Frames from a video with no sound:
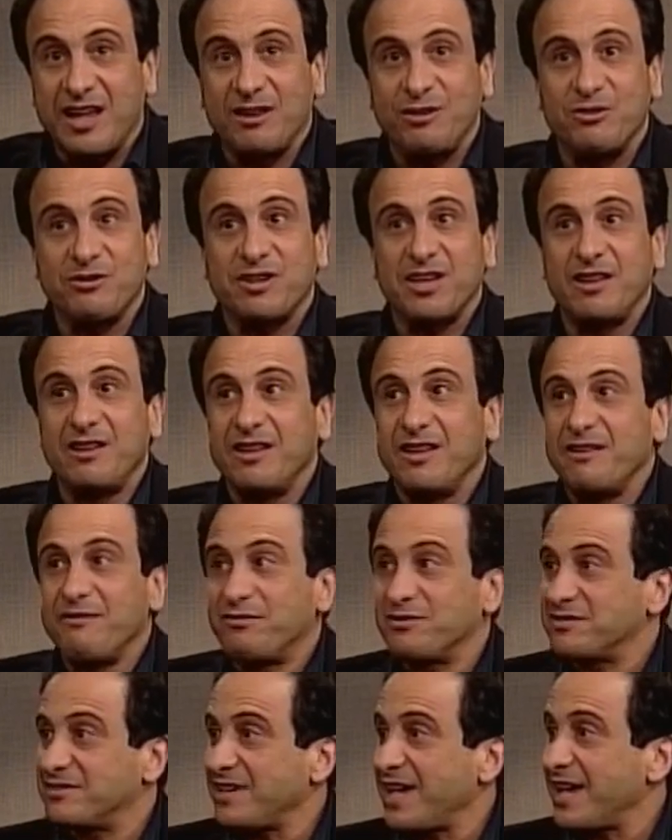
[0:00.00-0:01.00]
are looking
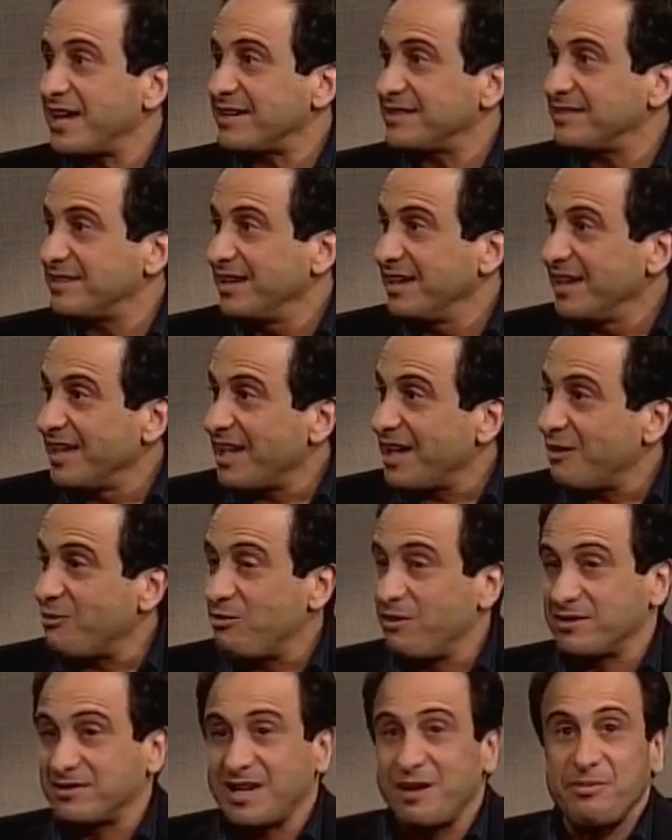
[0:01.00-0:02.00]
for sex
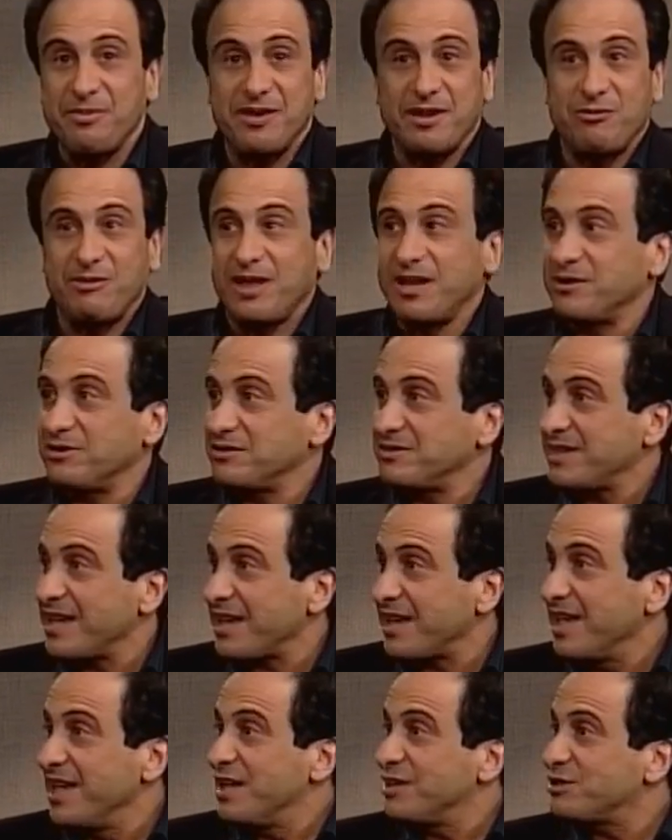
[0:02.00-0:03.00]
and what something related to
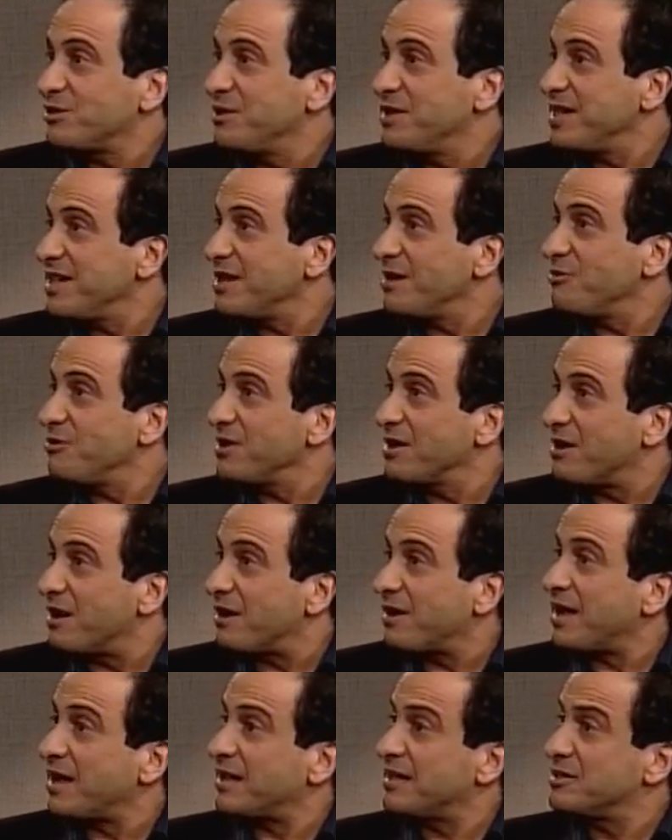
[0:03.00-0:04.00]
sex. So here we
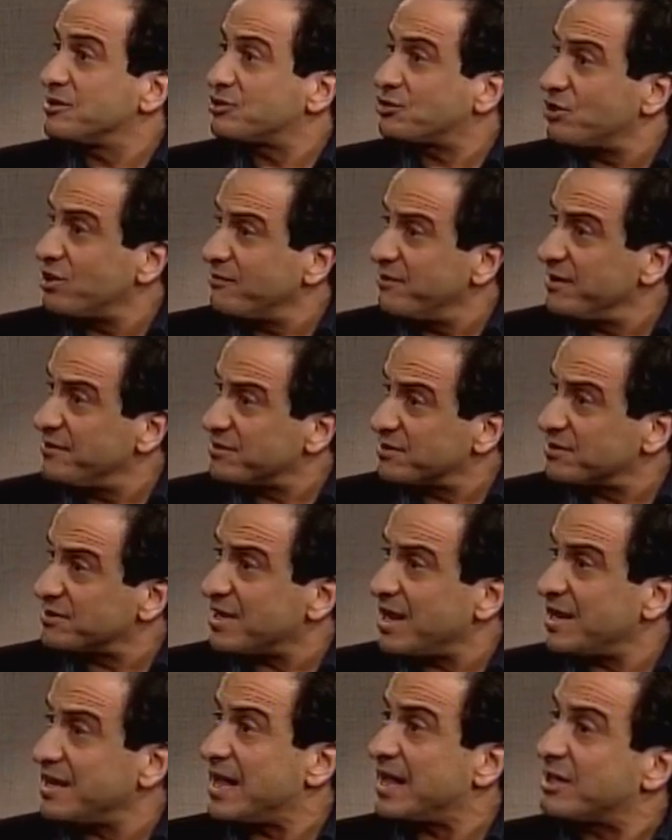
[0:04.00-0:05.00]
are, a conservative
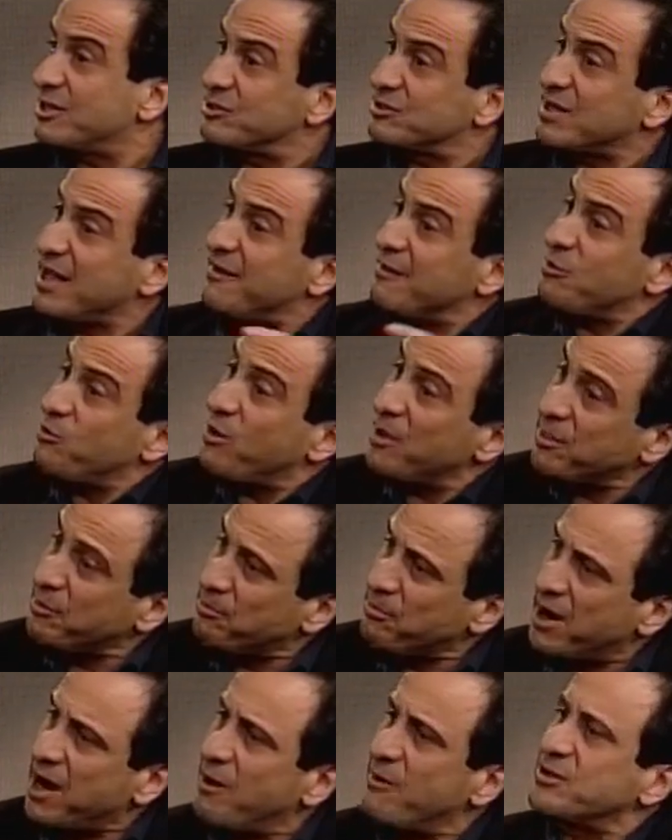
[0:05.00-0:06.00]
society, a society where
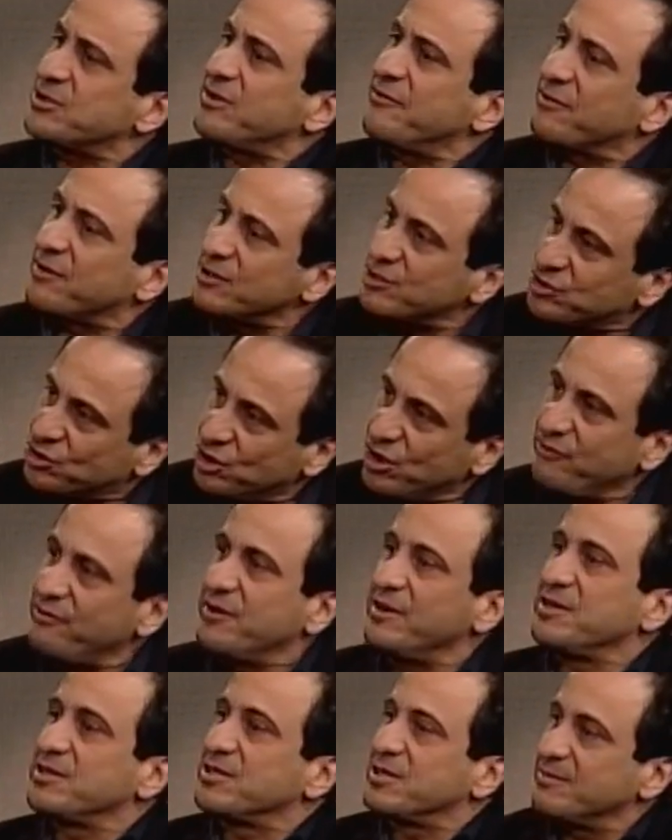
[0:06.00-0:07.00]
the powers of
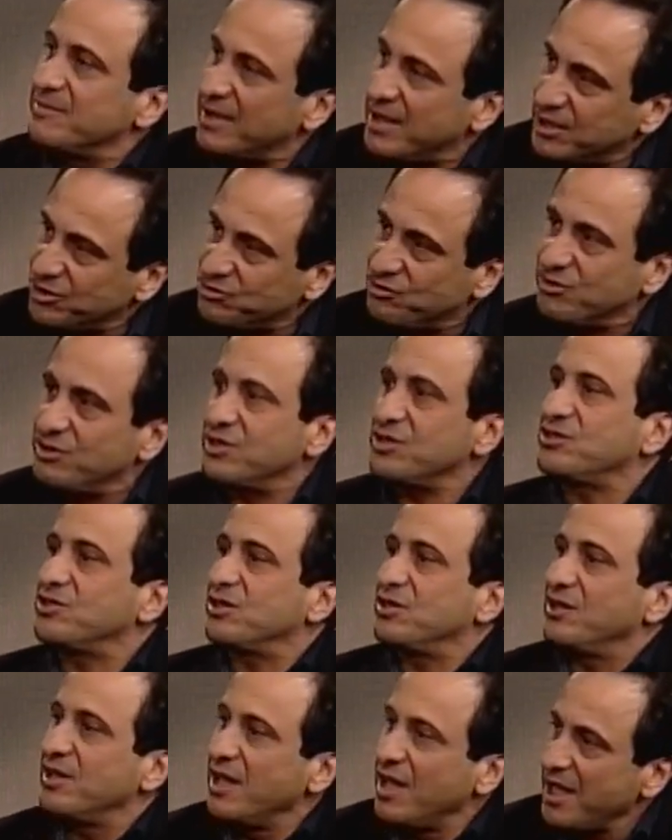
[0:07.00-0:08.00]
conservatism and
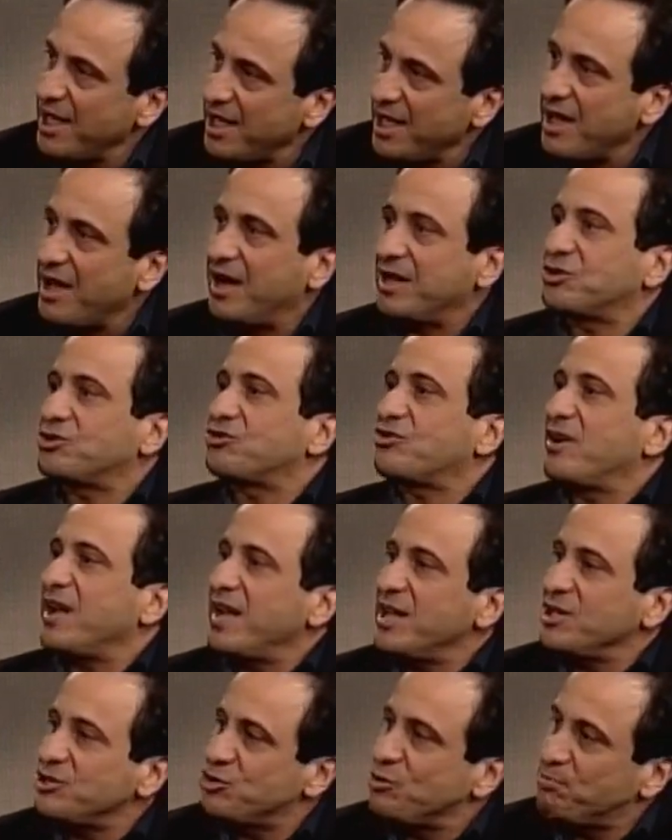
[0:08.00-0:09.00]
tradition are
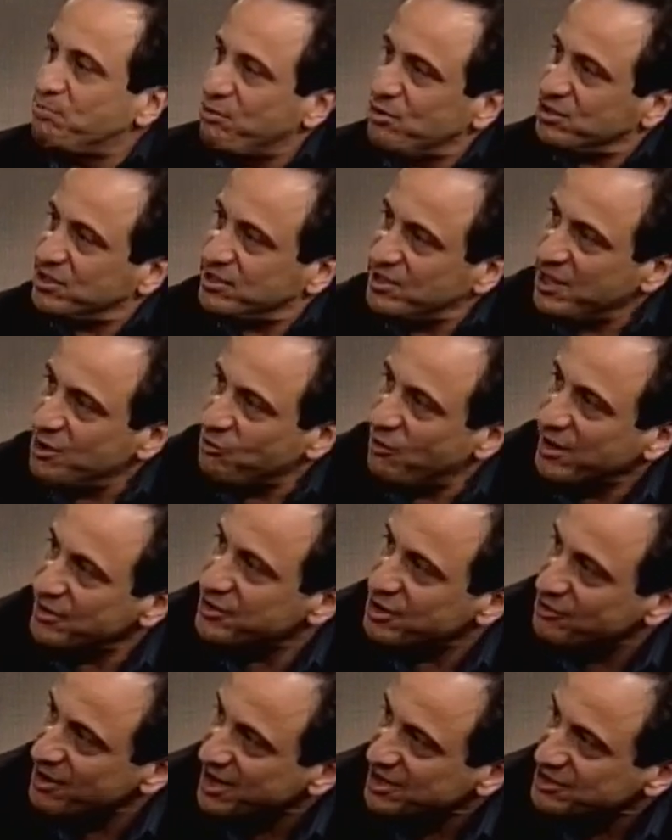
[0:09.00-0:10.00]
trying to push well, it in one
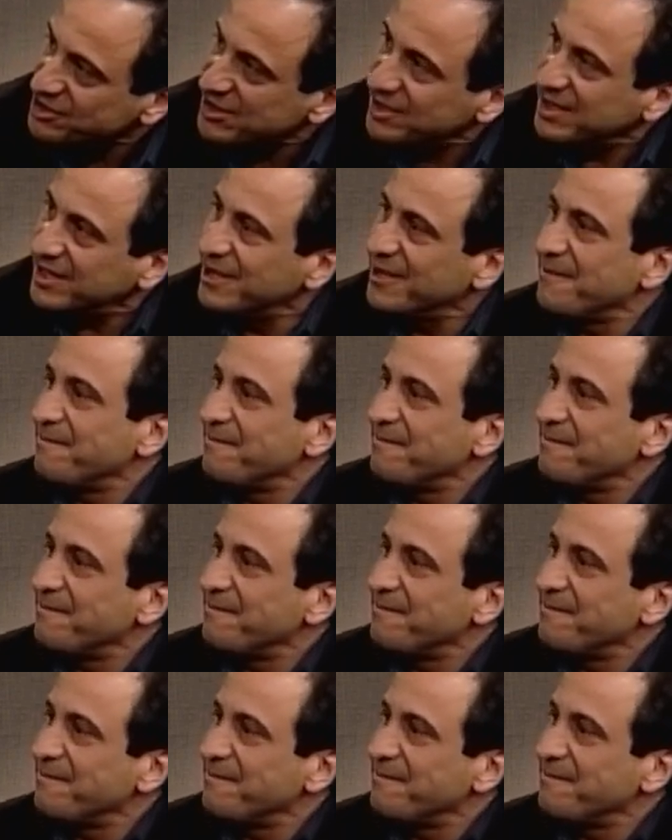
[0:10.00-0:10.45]
direction. Some,